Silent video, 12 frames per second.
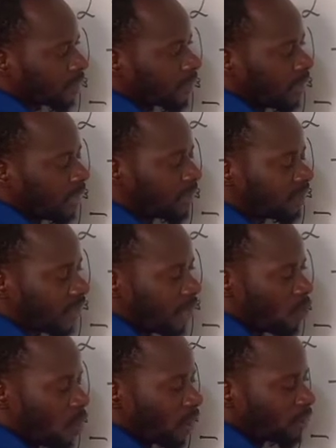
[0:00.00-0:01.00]
is
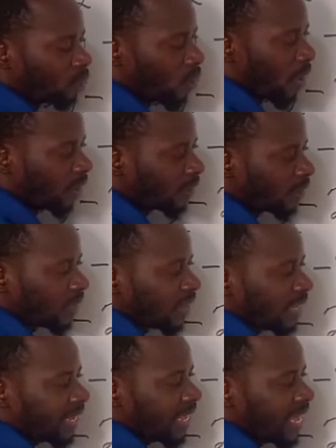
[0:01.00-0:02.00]
equals to what?
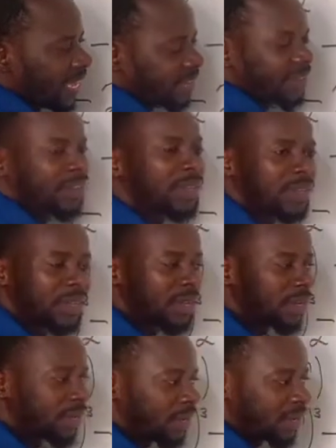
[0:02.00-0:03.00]
8.
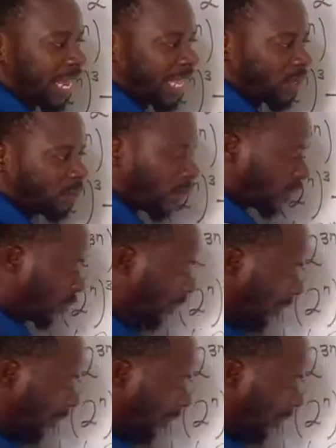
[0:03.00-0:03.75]
That is what we